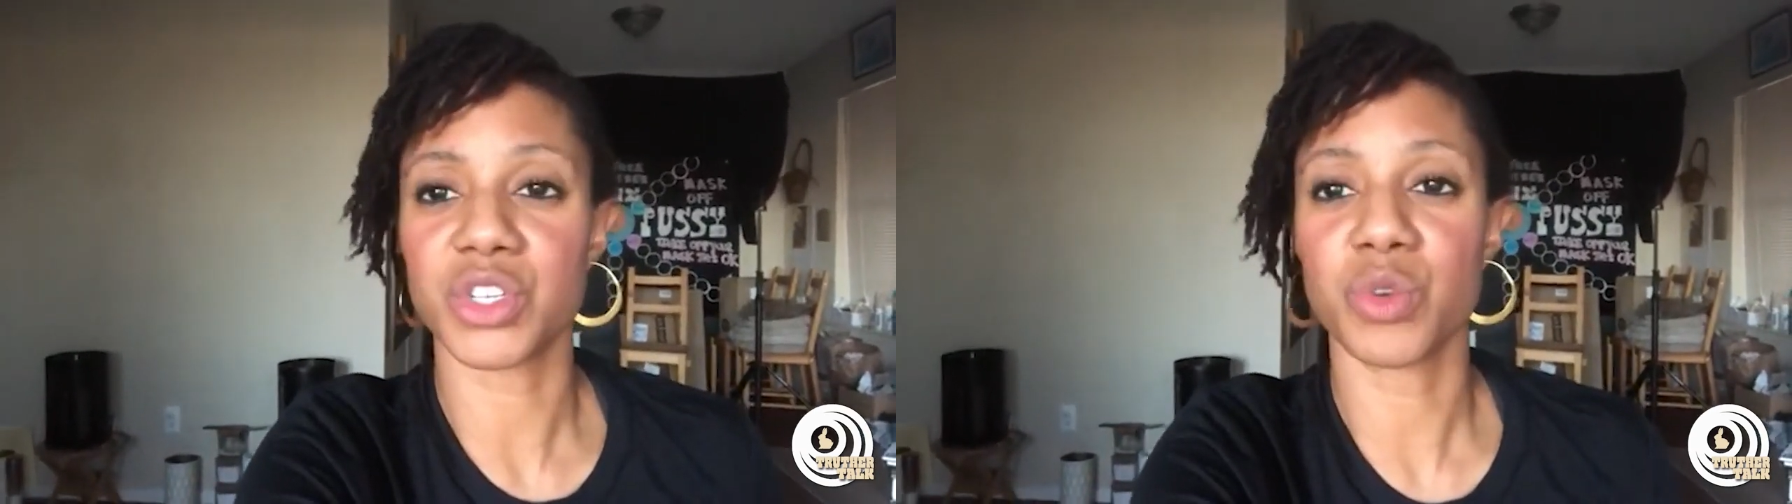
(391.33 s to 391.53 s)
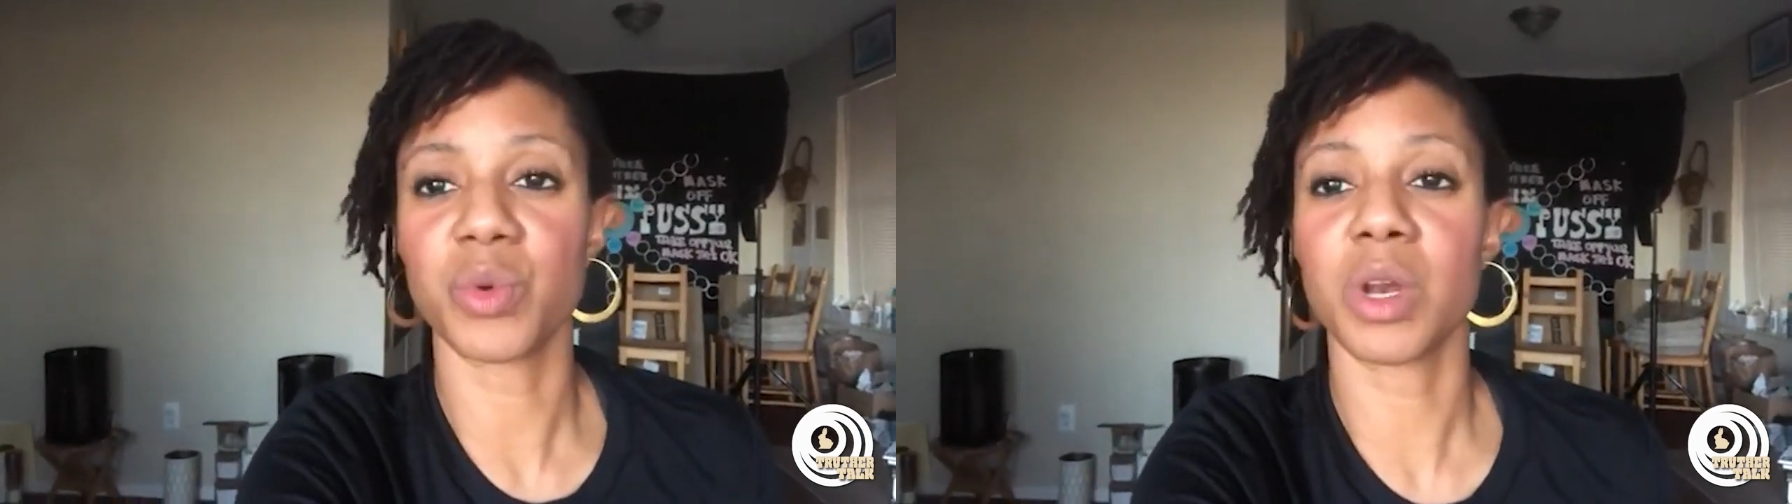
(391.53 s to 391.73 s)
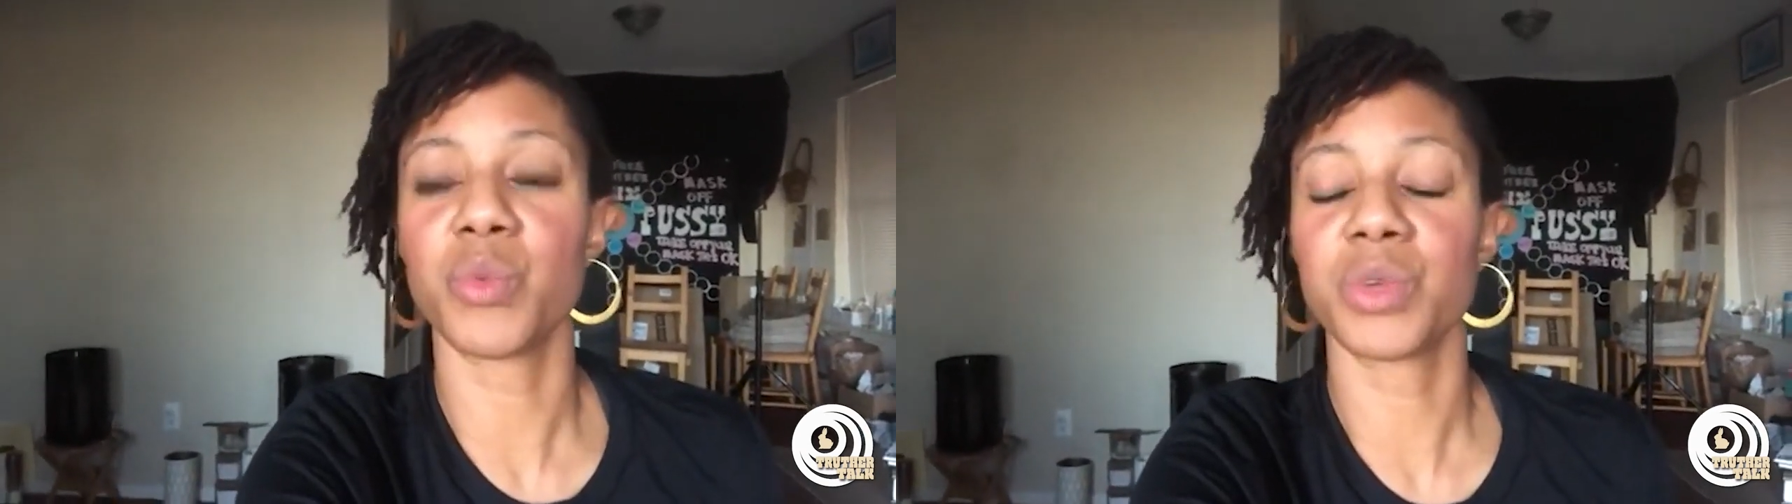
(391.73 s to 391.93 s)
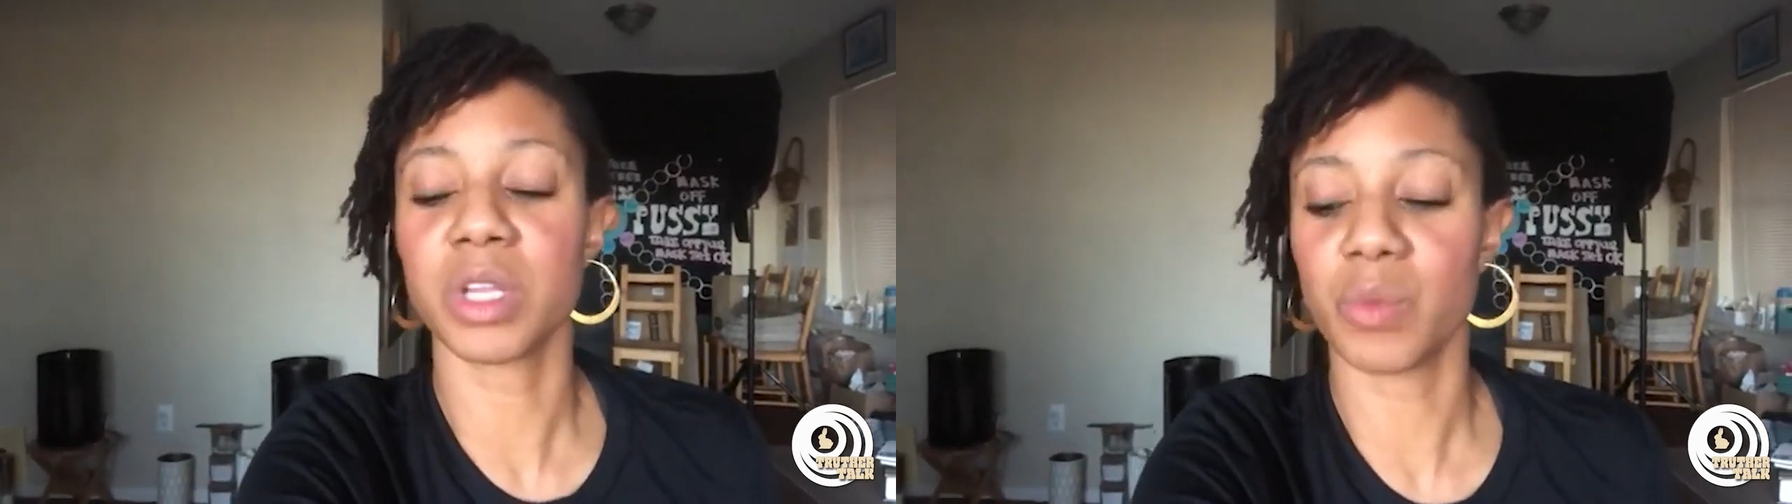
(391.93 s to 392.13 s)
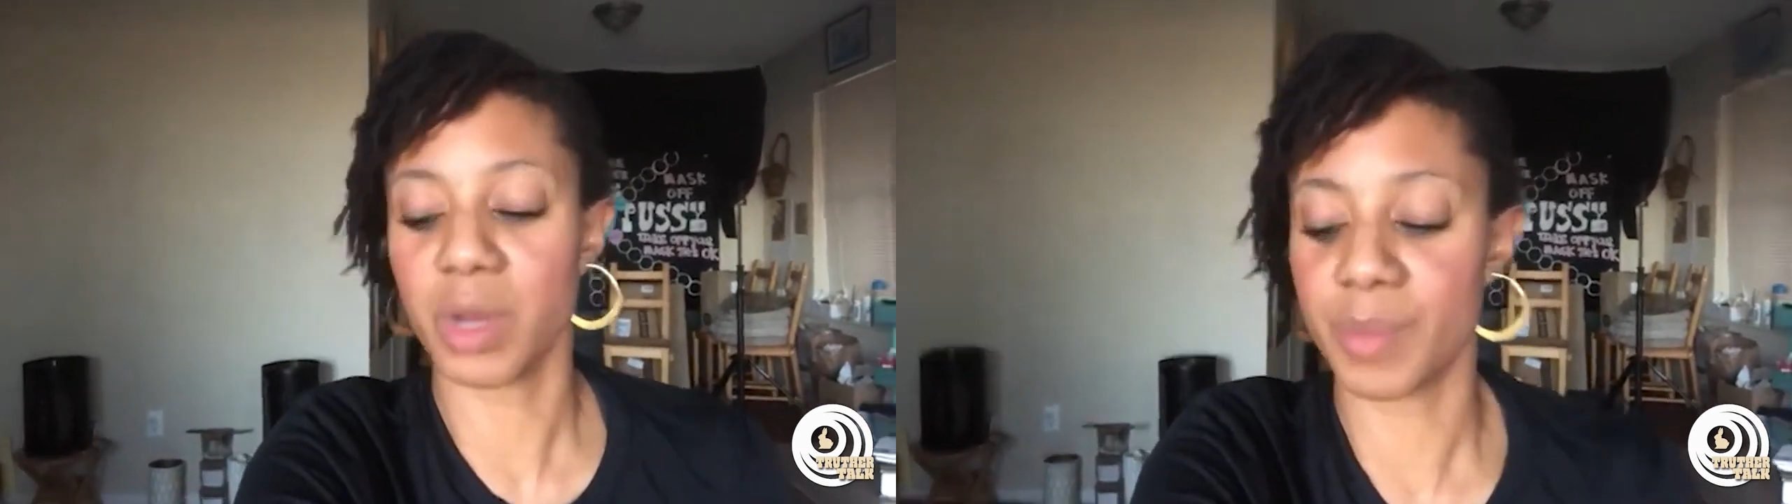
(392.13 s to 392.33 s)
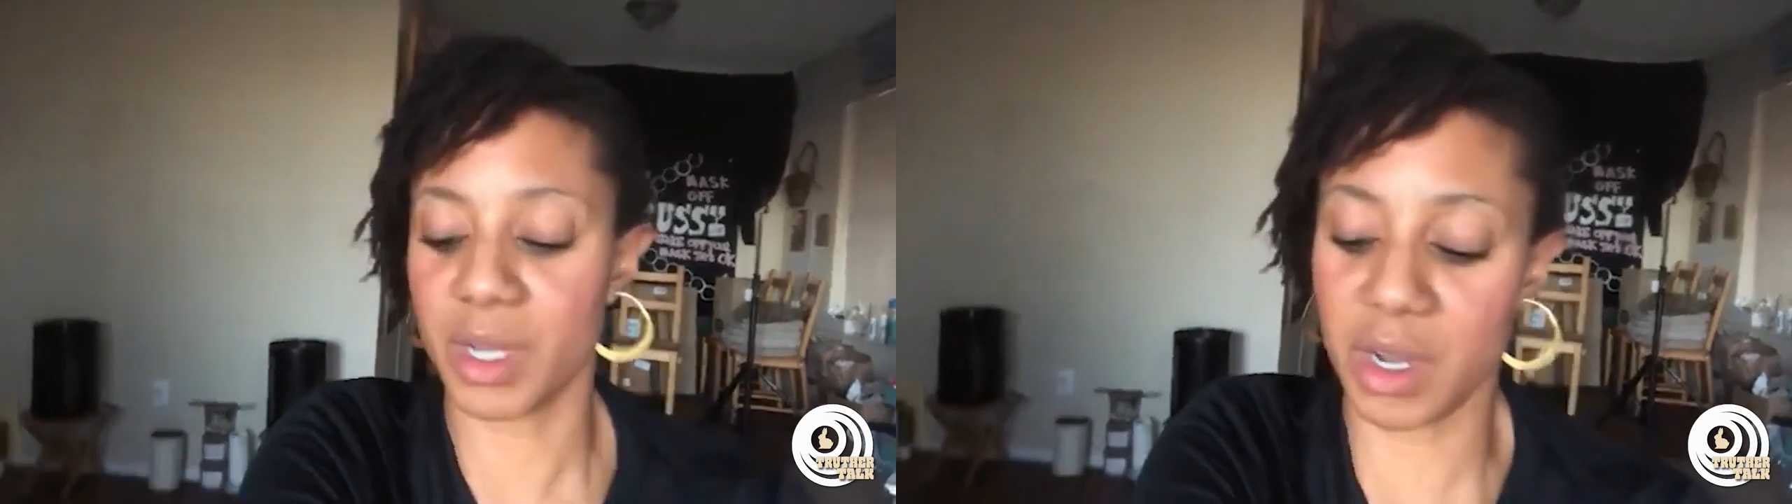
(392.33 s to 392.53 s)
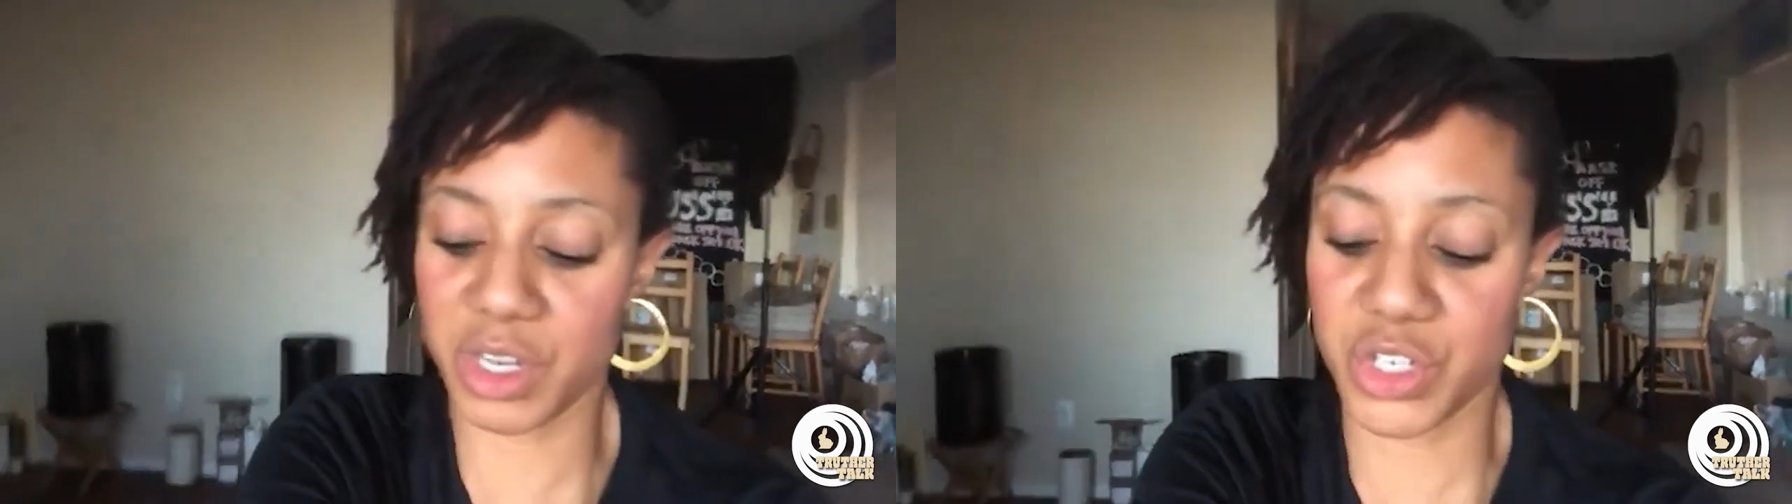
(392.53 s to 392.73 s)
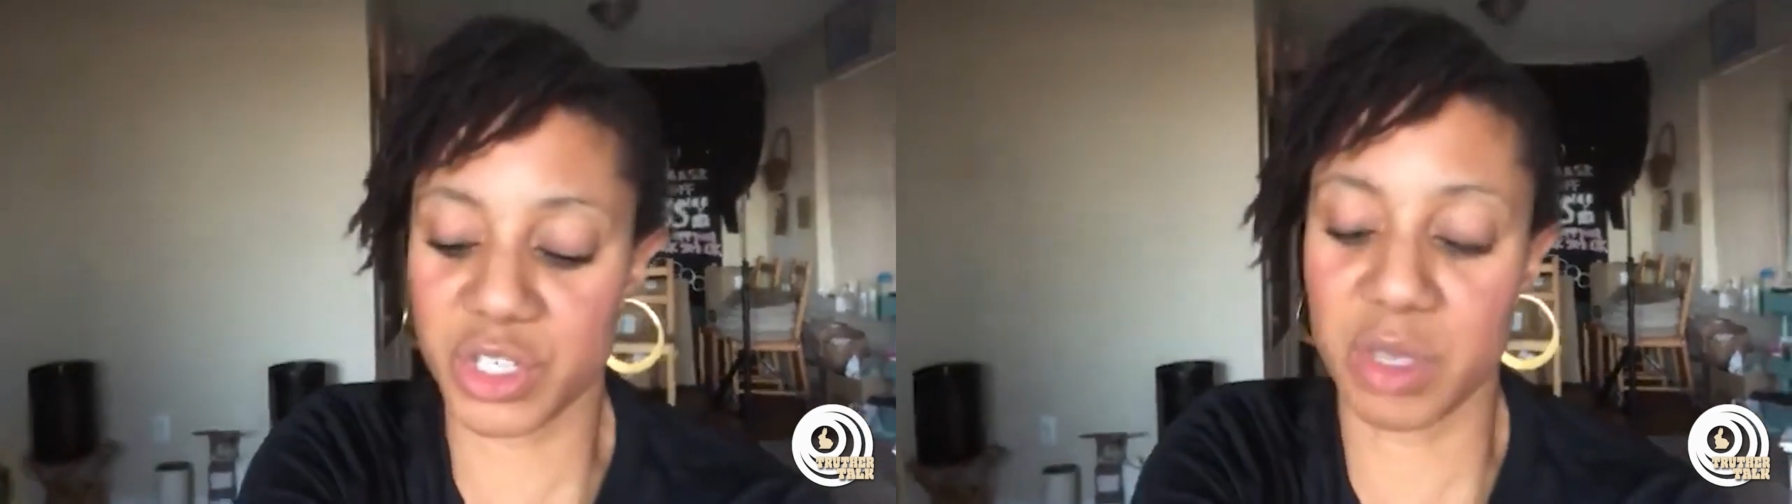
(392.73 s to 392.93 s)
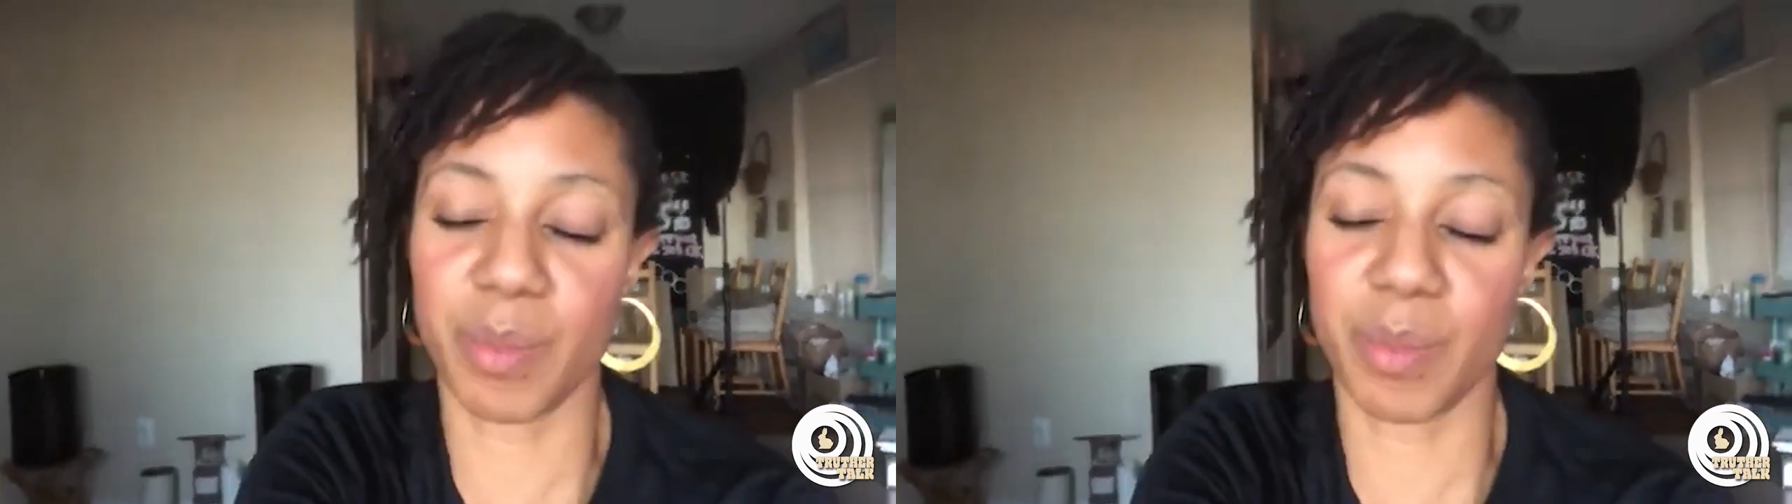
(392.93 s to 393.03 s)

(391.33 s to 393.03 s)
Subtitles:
So you really want to be cautious